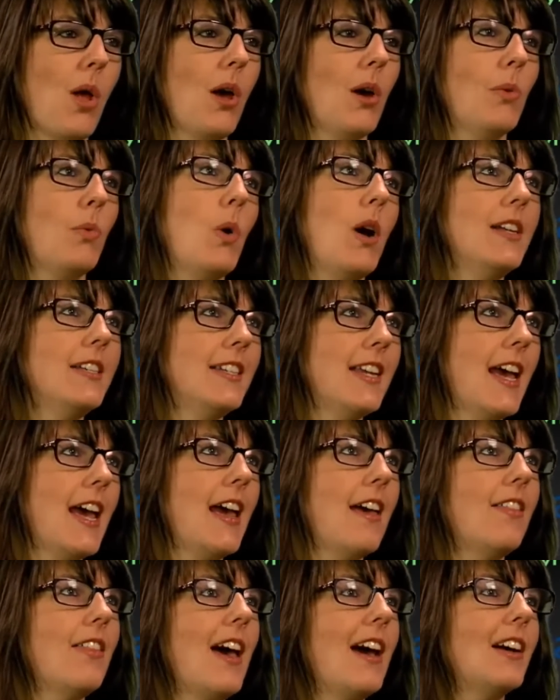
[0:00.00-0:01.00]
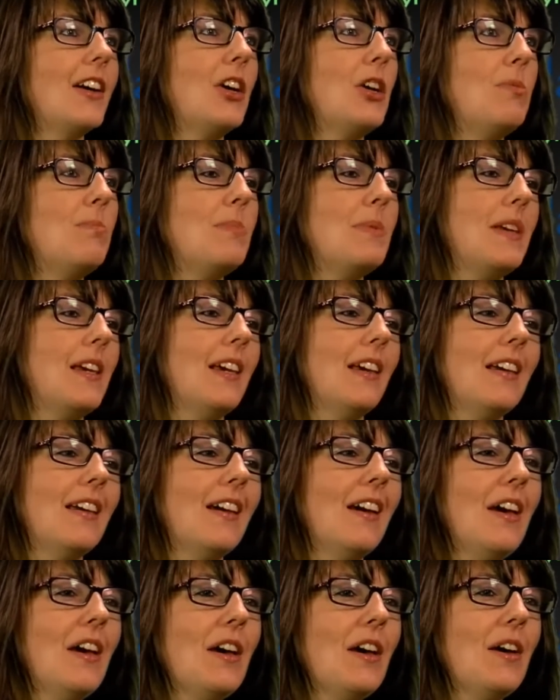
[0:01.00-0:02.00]
one day that could be
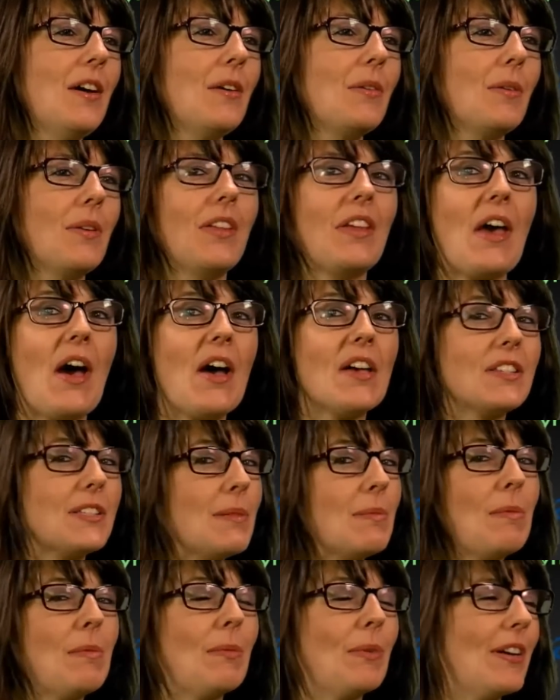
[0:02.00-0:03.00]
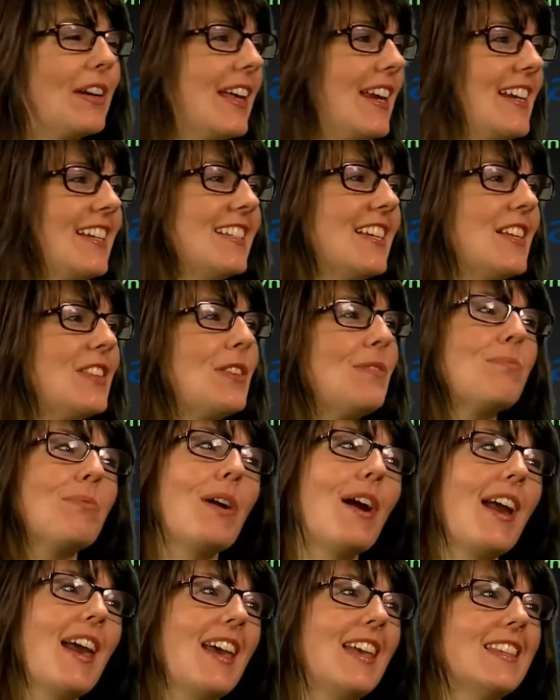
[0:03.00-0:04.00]
really awesome and we're getting tons of
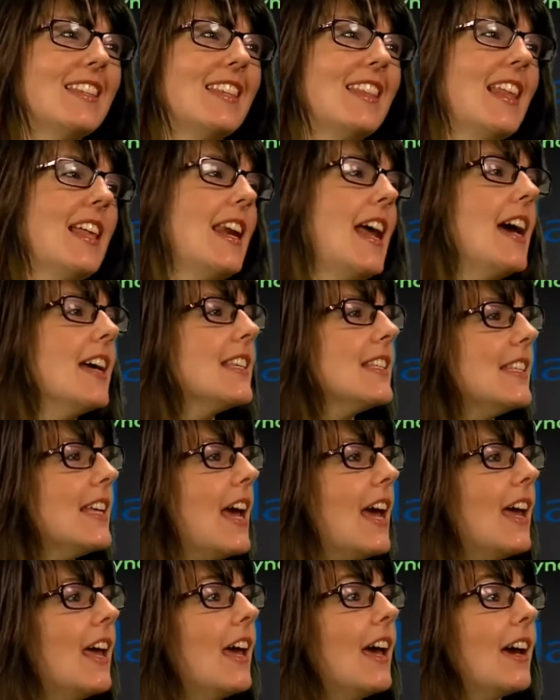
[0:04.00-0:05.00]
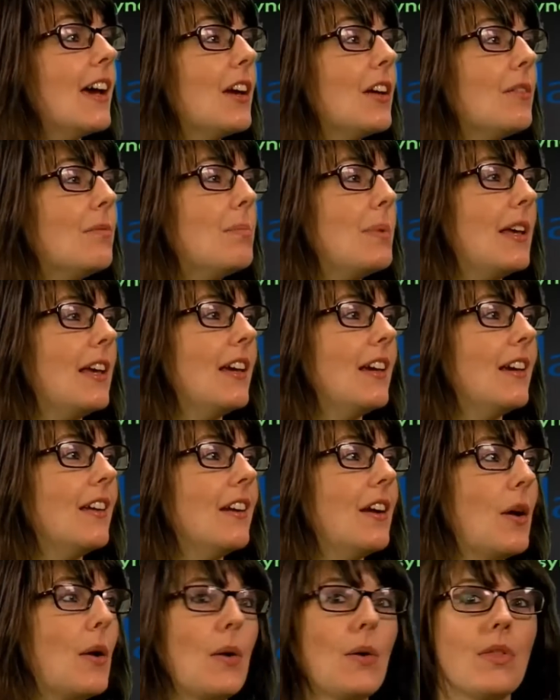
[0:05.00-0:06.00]
praise, and the next day it could be,
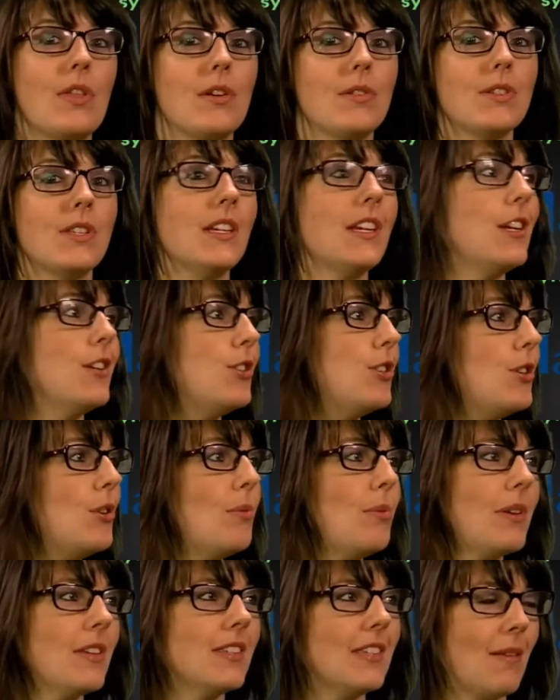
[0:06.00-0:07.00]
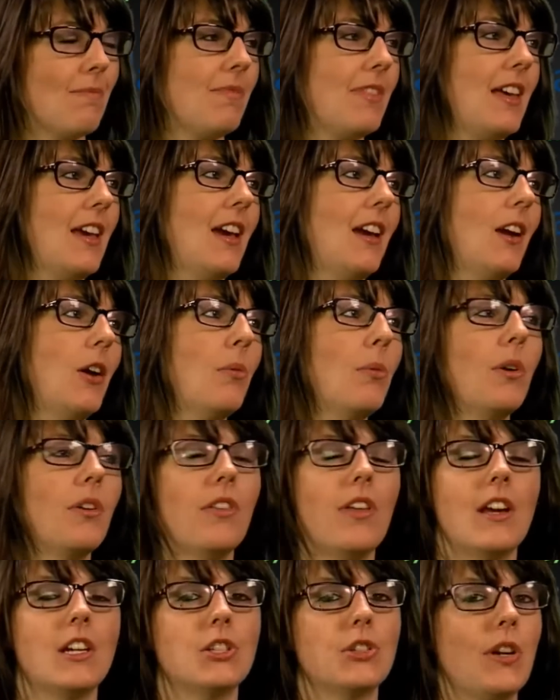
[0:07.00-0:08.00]
there's an issue with something, or we're
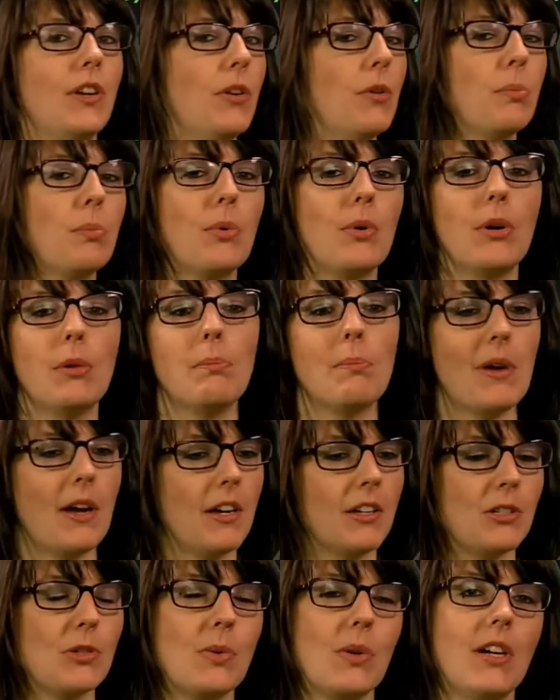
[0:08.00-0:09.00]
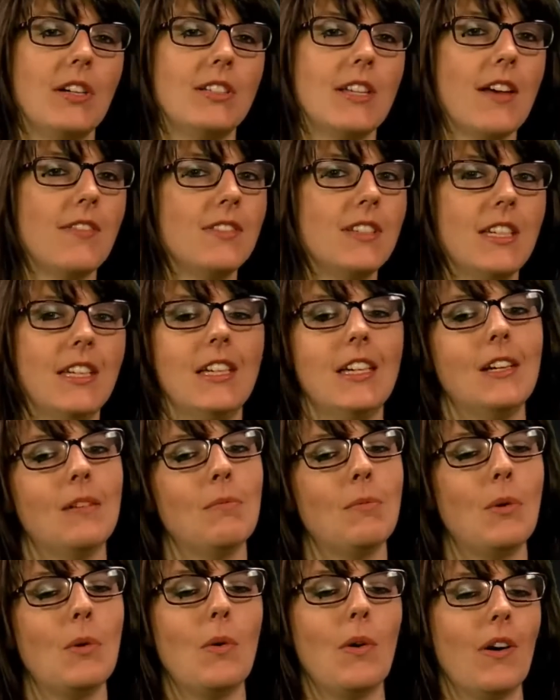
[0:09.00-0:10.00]
like trying to report a bug to our dev
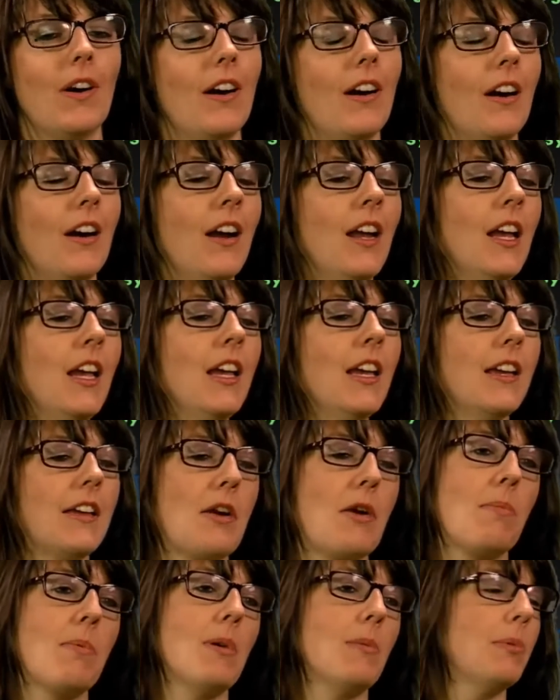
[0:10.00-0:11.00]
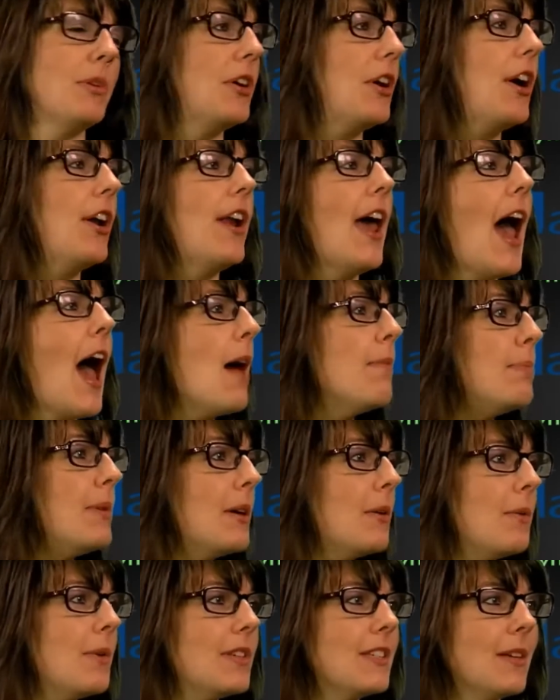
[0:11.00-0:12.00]
team, or people are unhappy
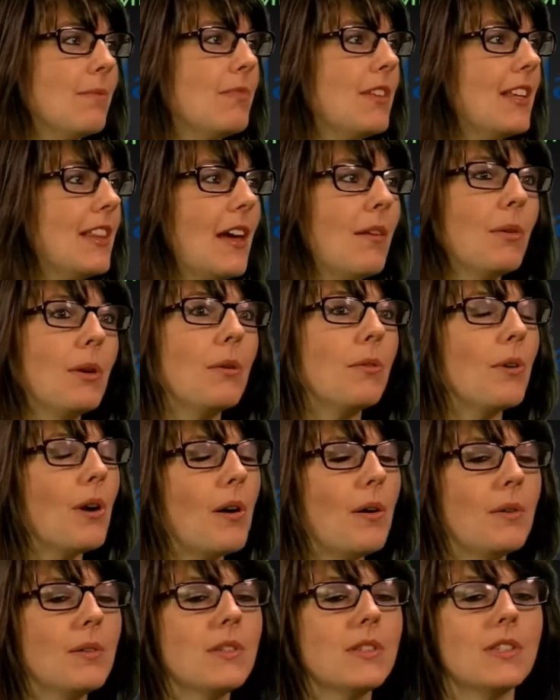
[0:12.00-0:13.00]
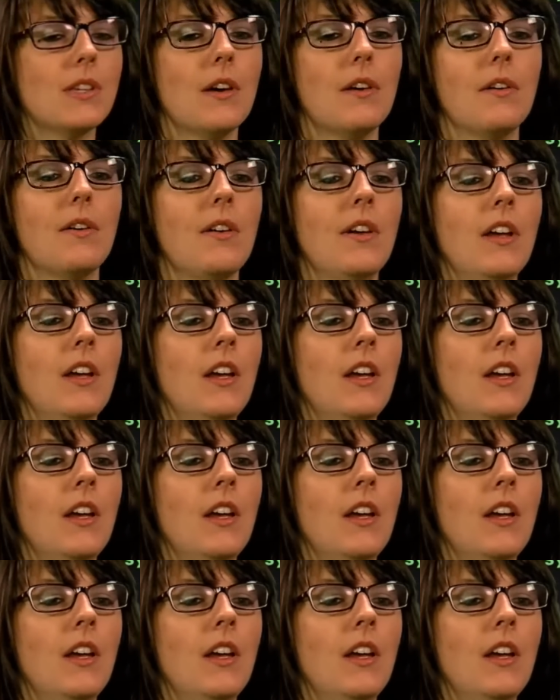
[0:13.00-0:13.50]
with something that we wrote. So